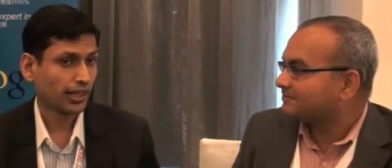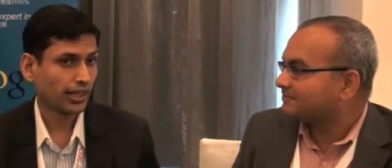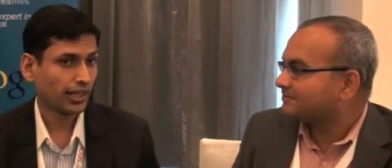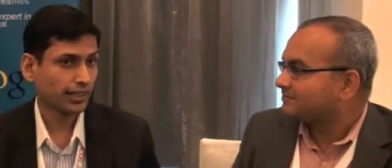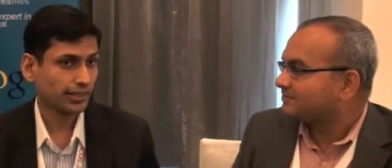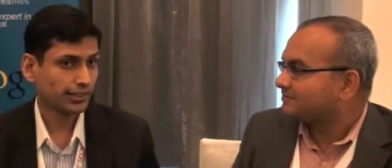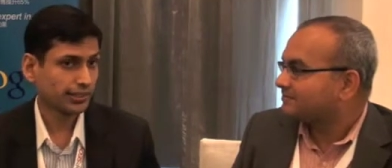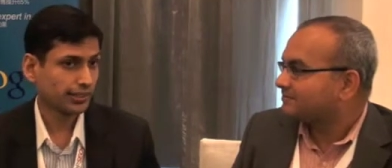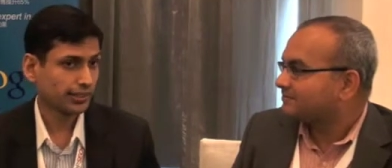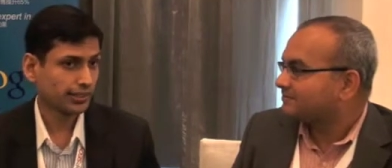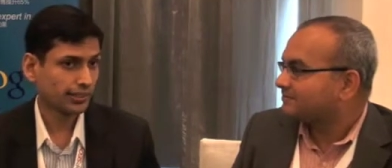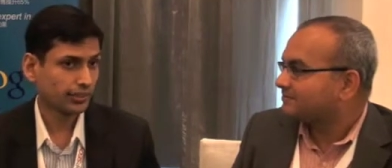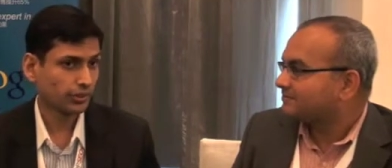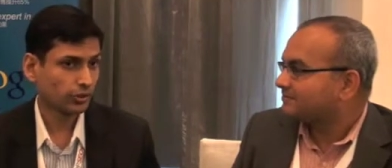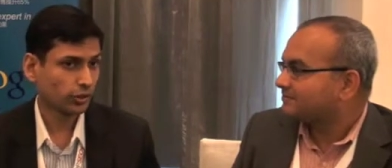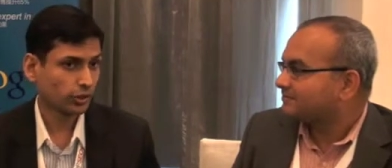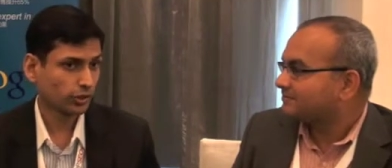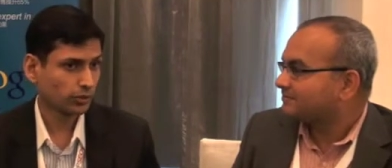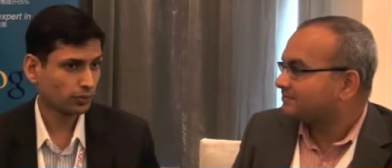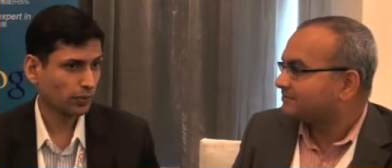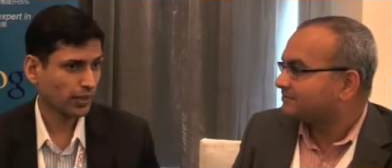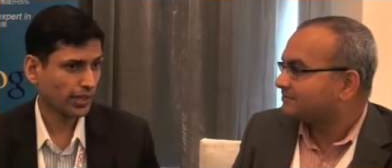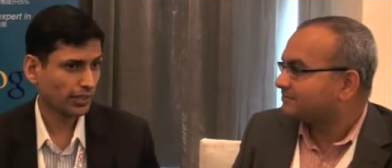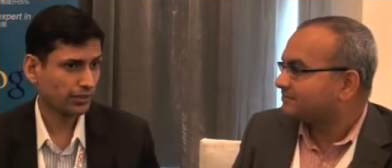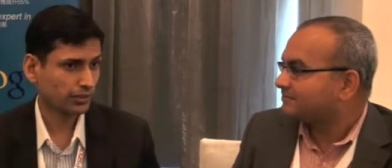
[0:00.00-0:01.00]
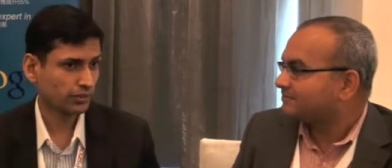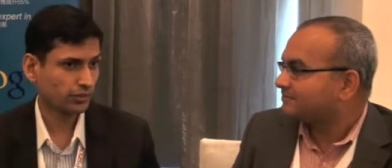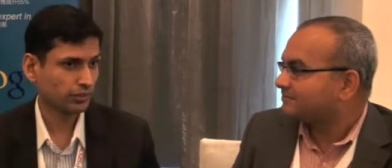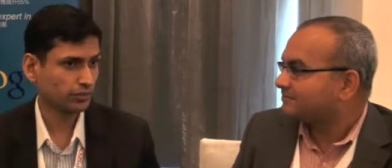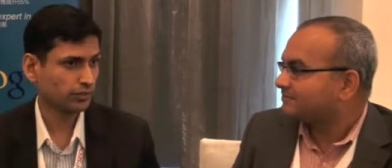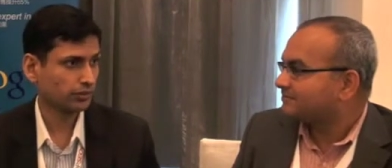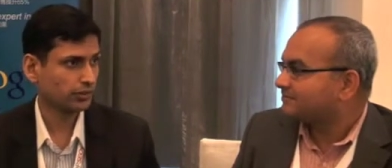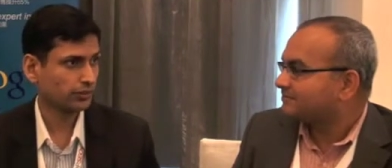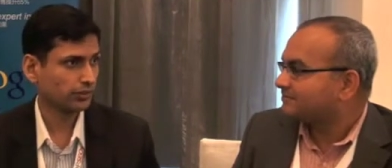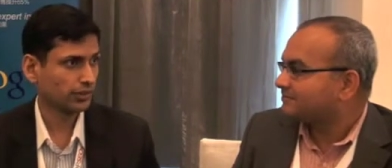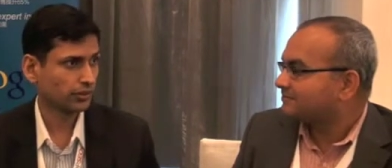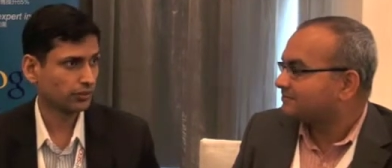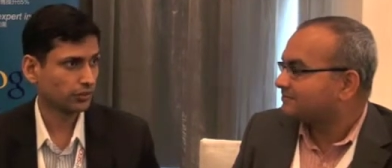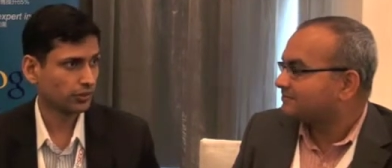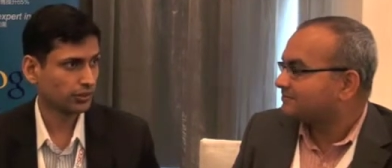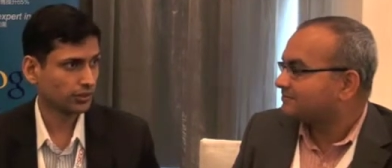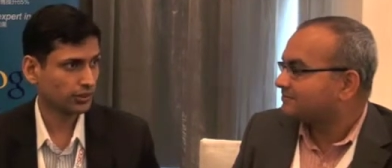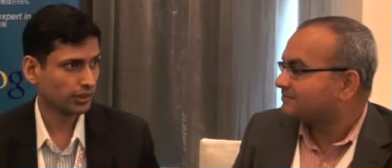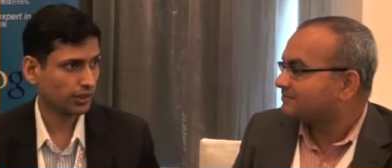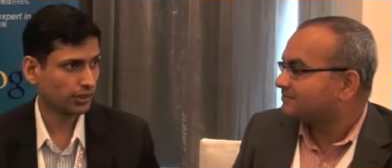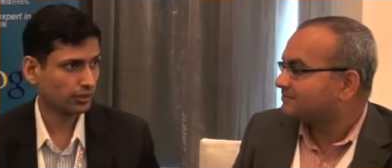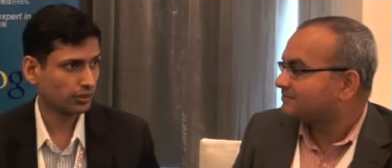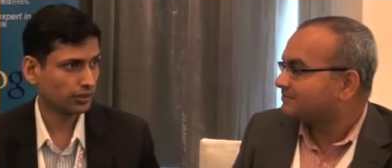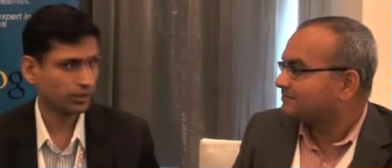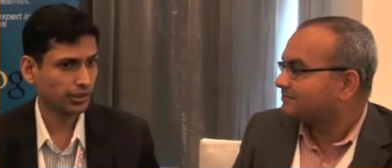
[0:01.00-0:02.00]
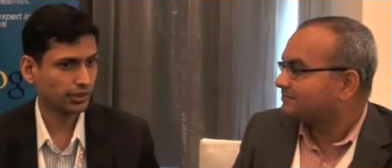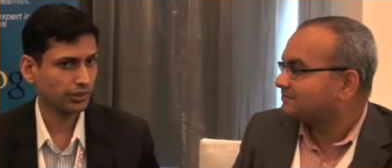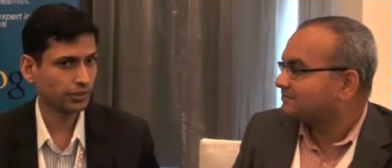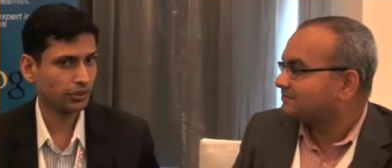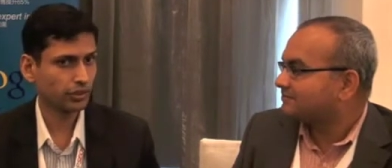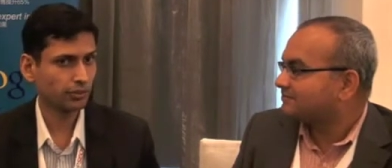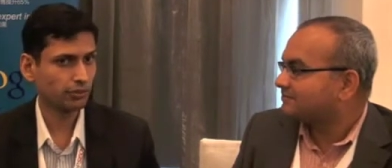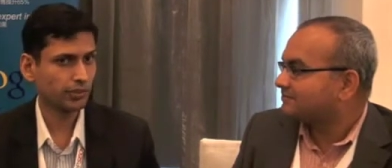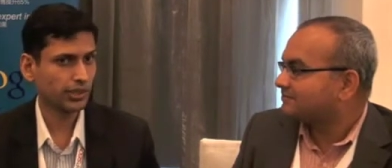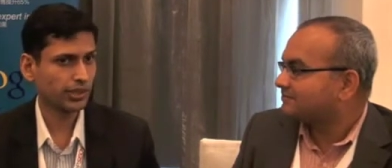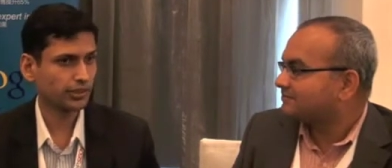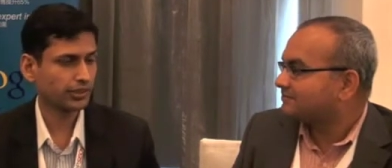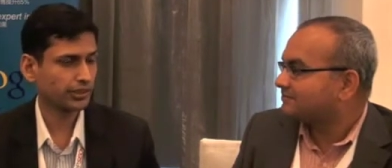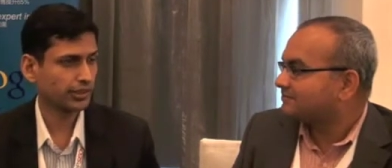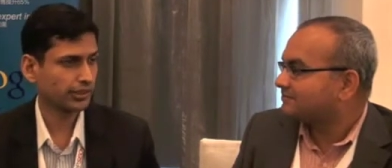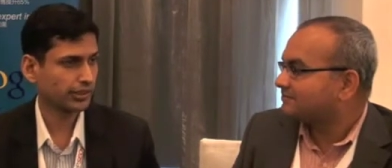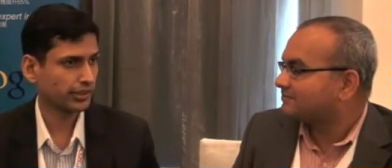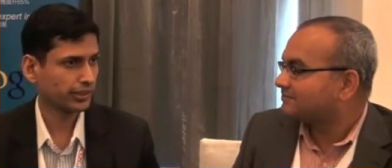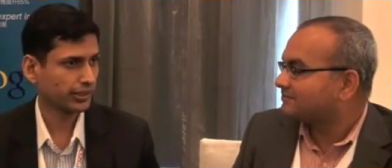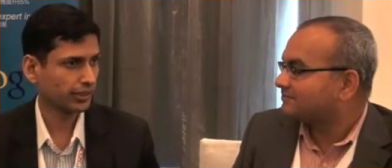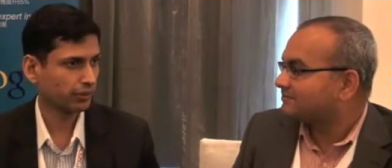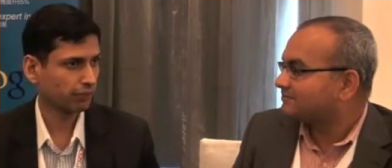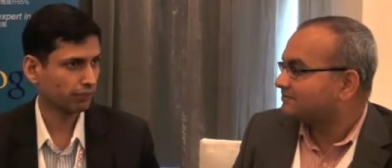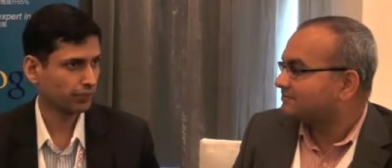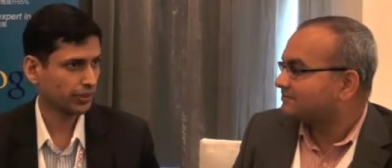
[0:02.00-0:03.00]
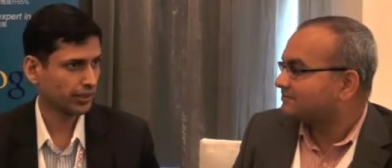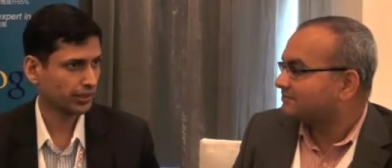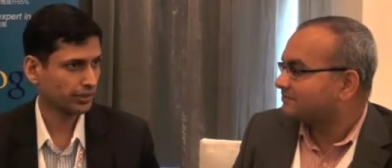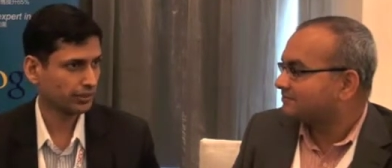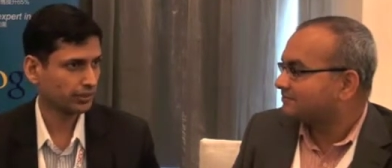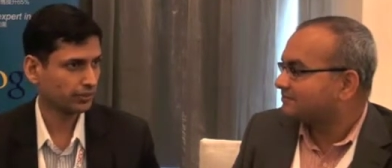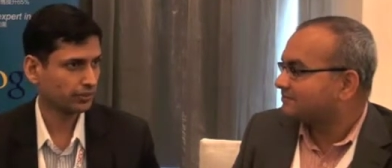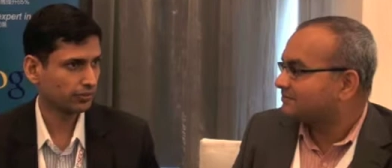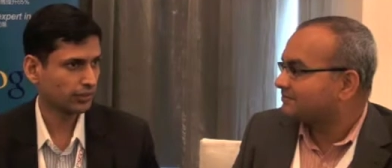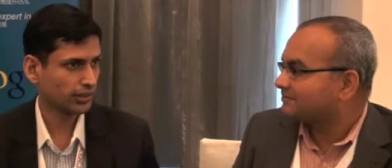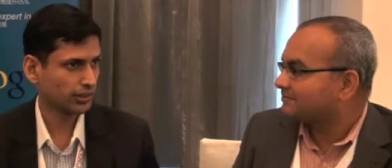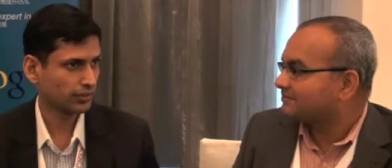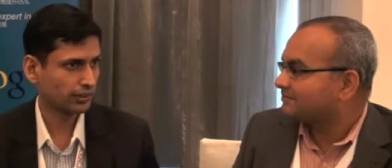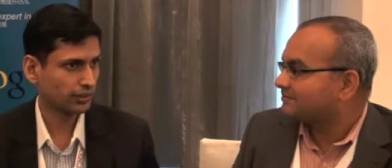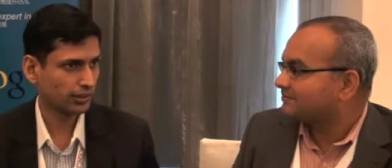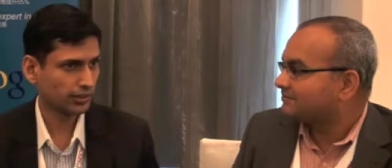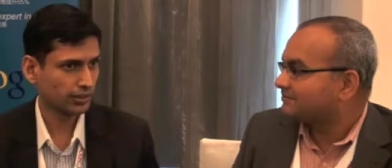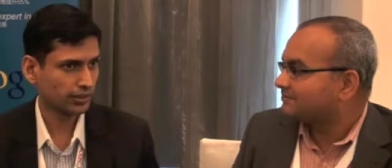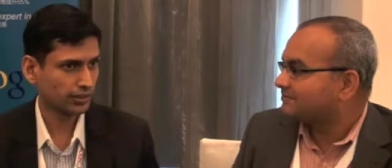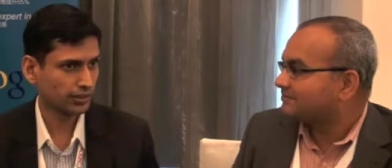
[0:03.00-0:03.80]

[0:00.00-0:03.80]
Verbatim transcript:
Speaker 1: I think it goes back to if you start run your marketing campaigns with